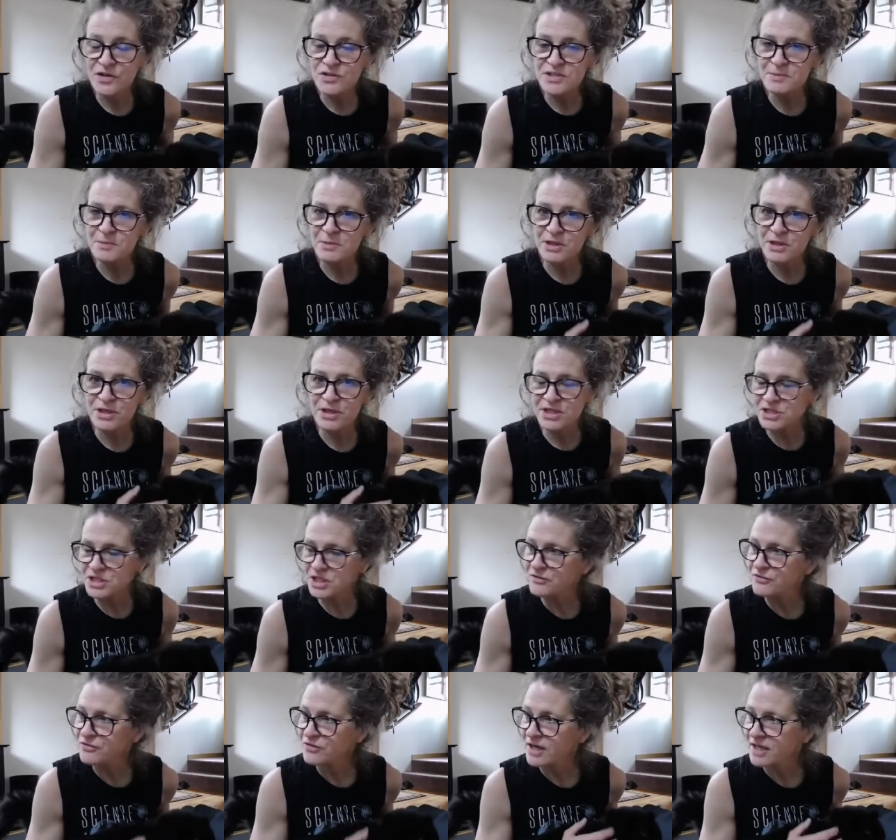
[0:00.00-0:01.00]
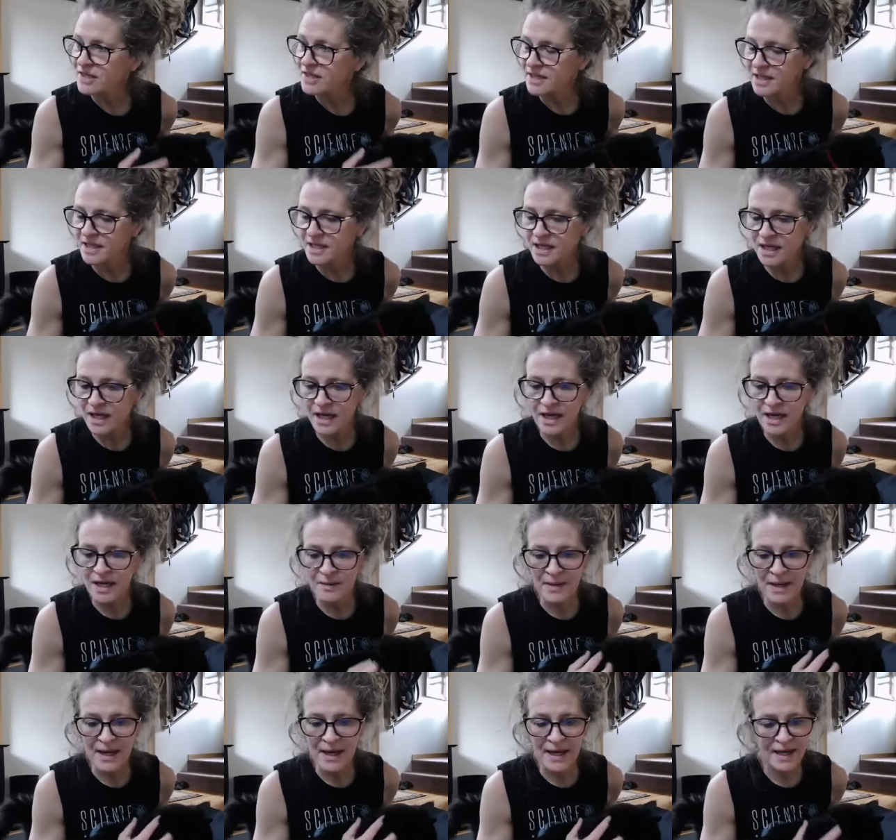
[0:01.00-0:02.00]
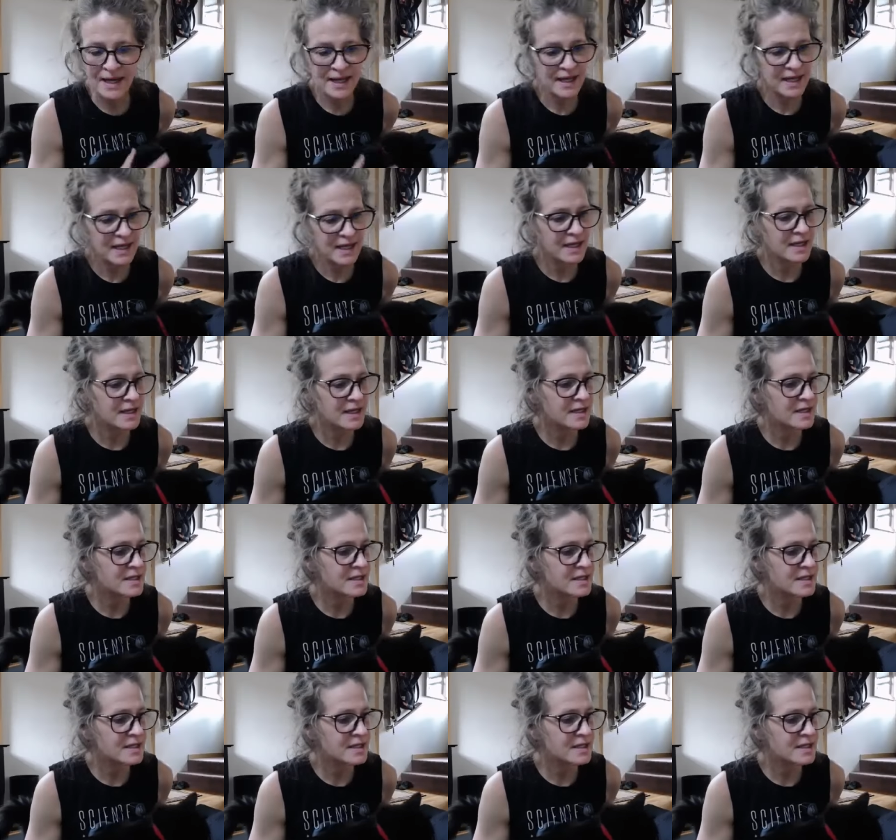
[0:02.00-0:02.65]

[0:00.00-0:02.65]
similar to Jennifer, I think I